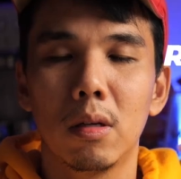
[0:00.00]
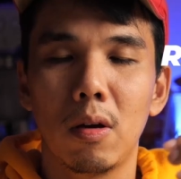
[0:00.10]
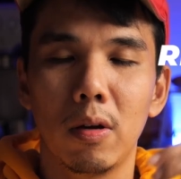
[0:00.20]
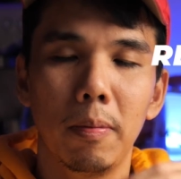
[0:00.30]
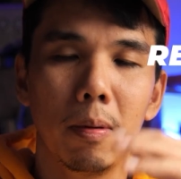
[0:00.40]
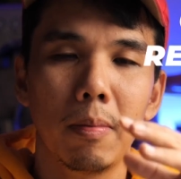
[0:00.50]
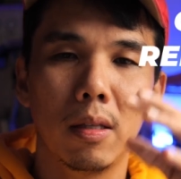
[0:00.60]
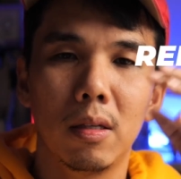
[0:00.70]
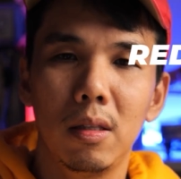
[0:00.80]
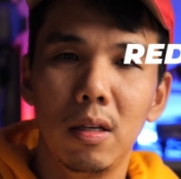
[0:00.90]
Now, keep in
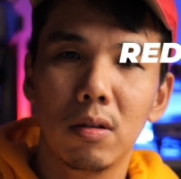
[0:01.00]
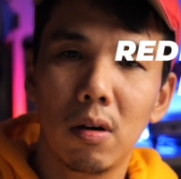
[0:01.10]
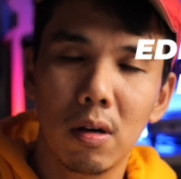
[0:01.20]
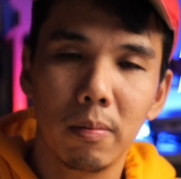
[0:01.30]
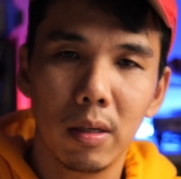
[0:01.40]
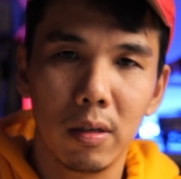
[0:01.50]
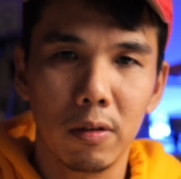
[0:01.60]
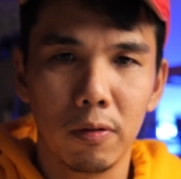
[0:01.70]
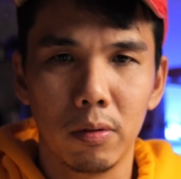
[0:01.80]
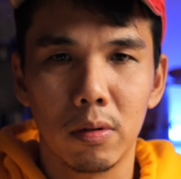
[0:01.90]
mind that these are
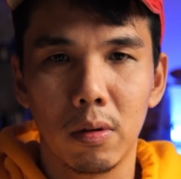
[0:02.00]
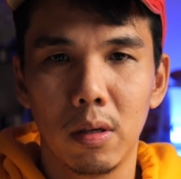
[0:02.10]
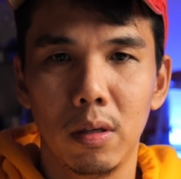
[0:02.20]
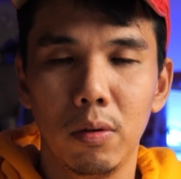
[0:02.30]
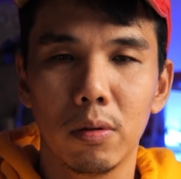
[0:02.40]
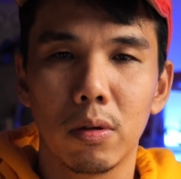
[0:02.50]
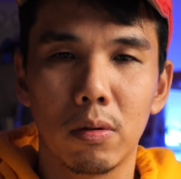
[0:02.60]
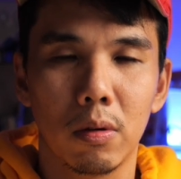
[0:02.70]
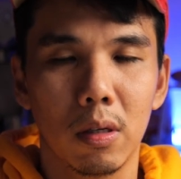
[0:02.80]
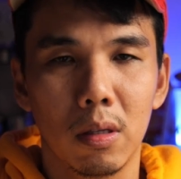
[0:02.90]
mid-range phones, so the
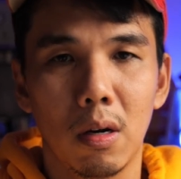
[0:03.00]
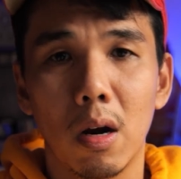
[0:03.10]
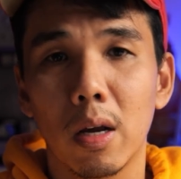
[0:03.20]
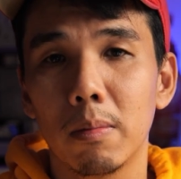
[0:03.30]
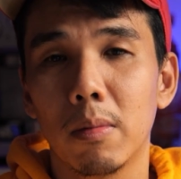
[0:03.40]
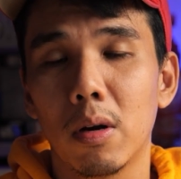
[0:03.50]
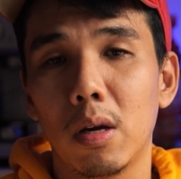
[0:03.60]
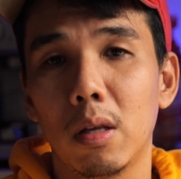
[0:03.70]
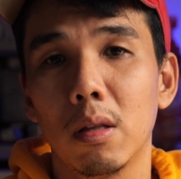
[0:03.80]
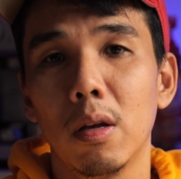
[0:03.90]
users or the target
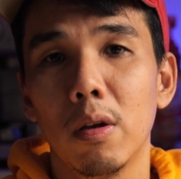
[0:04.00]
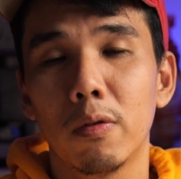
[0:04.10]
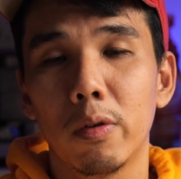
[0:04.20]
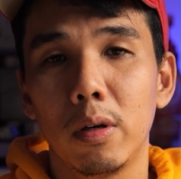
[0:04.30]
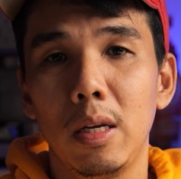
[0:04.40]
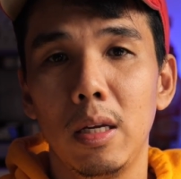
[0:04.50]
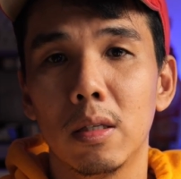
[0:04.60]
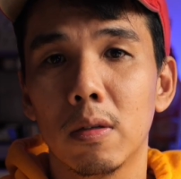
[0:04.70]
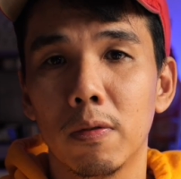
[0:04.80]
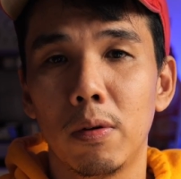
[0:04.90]
market for
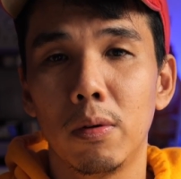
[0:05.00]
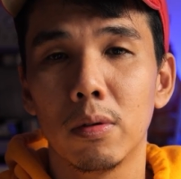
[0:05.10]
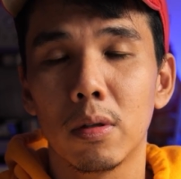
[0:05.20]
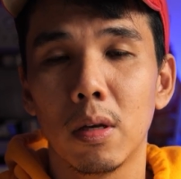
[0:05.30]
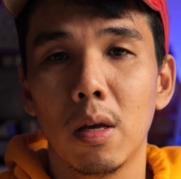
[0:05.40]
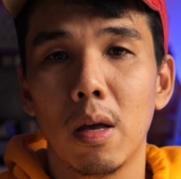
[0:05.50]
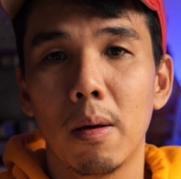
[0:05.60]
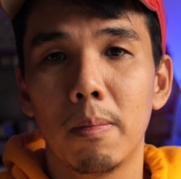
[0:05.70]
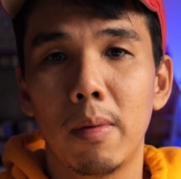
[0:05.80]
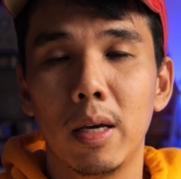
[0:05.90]
these phones
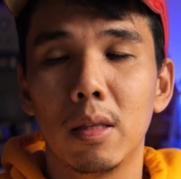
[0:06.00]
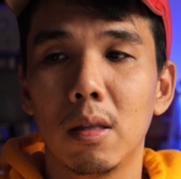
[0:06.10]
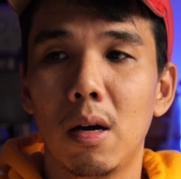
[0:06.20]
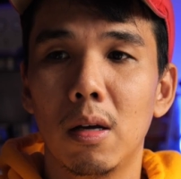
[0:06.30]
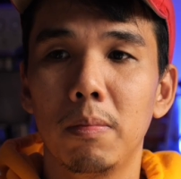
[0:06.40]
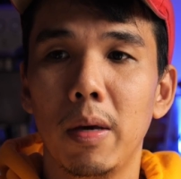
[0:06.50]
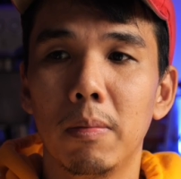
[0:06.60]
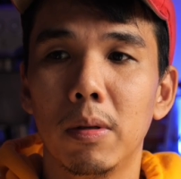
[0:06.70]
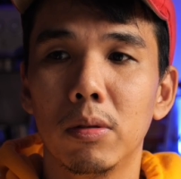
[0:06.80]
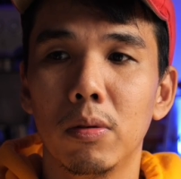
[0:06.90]
might not be
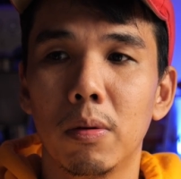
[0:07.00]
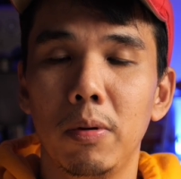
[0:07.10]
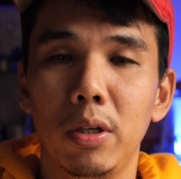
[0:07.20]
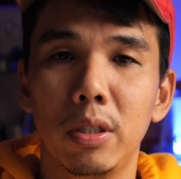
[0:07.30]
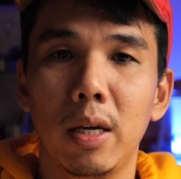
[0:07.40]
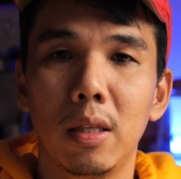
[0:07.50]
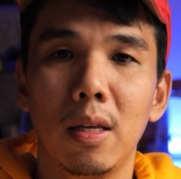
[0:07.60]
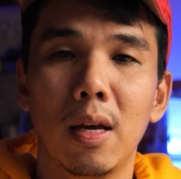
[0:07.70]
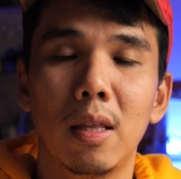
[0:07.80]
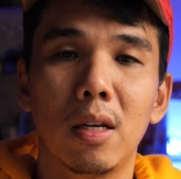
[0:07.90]
able to appreciate
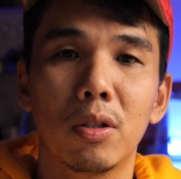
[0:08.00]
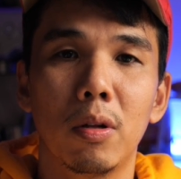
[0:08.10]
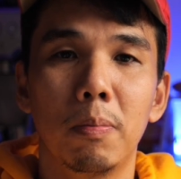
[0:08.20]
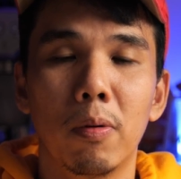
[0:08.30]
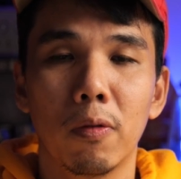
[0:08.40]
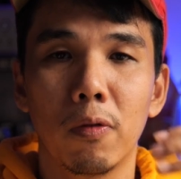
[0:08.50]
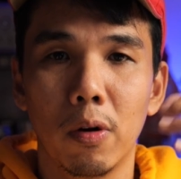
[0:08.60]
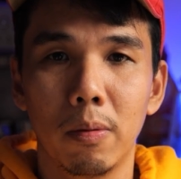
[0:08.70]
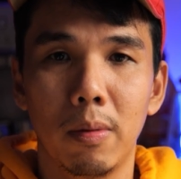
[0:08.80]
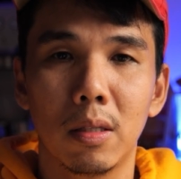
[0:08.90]
the additional
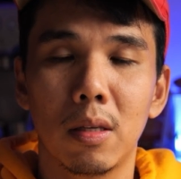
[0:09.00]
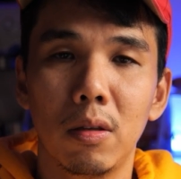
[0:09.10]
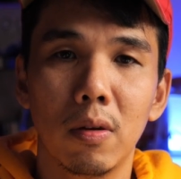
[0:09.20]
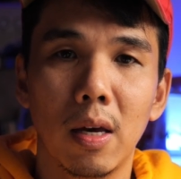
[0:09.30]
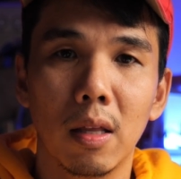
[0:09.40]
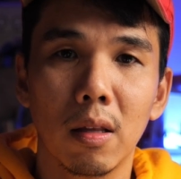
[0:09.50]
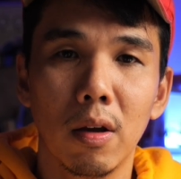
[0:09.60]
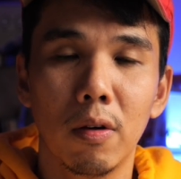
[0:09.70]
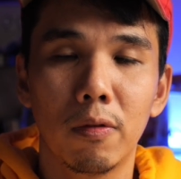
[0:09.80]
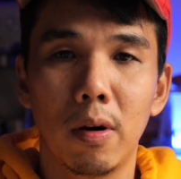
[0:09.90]
performance that you get
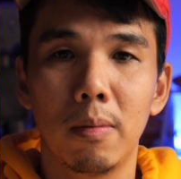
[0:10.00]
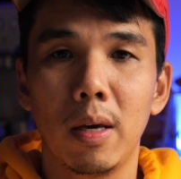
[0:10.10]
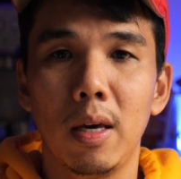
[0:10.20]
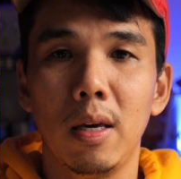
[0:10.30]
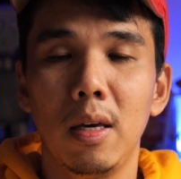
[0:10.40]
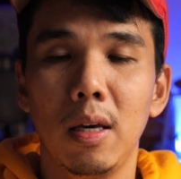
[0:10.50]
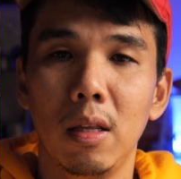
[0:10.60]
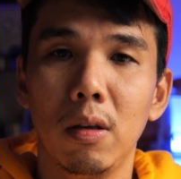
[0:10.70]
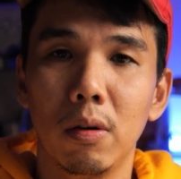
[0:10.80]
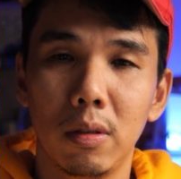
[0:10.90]
from a
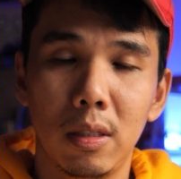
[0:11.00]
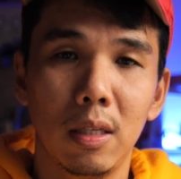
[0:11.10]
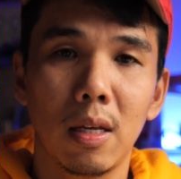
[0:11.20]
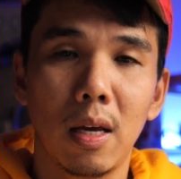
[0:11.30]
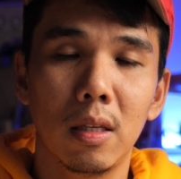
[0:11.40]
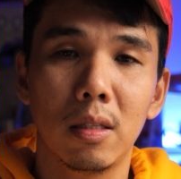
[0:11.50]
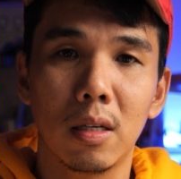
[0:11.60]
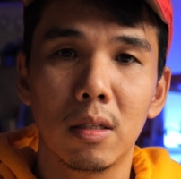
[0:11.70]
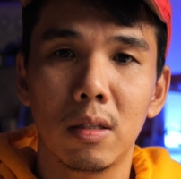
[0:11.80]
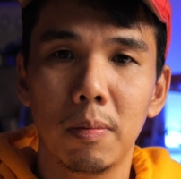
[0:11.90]
Helio
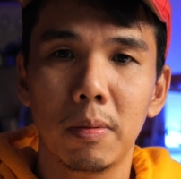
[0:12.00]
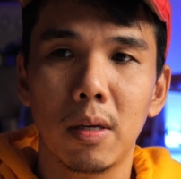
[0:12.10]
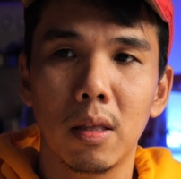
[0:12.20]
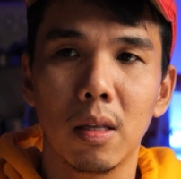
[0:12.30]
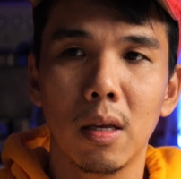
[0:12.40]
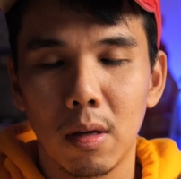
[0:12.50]
G96 chipset.